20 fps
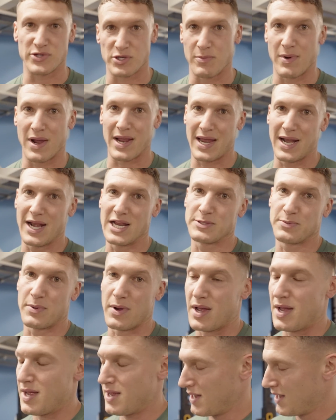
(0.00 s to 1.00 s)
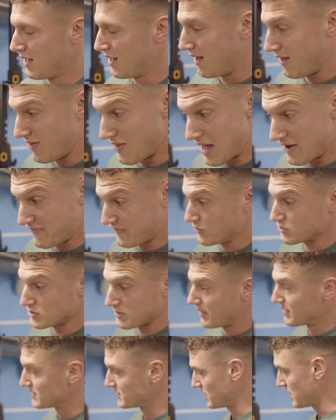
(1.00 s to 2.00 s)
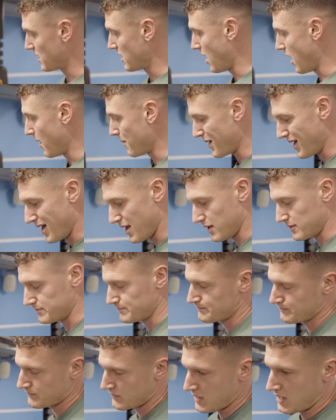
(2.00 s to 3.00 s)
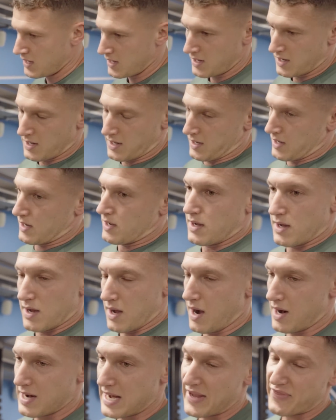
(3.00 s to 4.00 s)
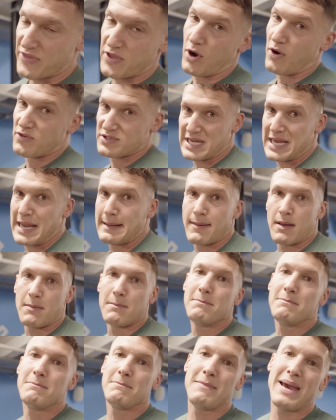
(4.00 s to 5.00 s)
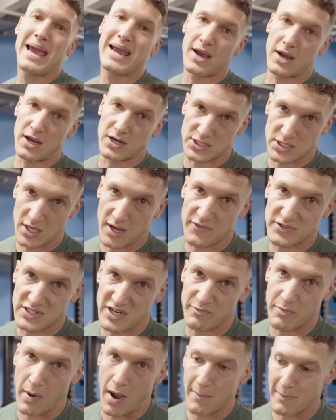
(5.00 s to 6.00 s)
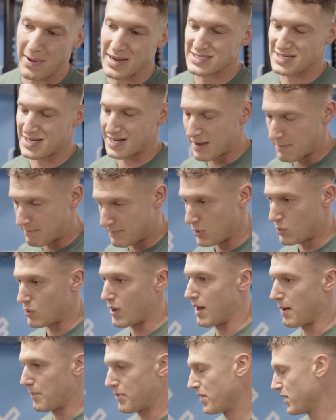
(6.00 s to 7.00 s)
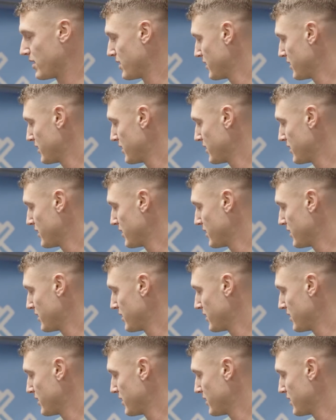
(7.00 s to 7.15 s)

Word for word: is on my Achilles, but that feels amazing. I'm gonna I'm gonna have to obviously keep it mega conservative, but I'm basically gonna build up,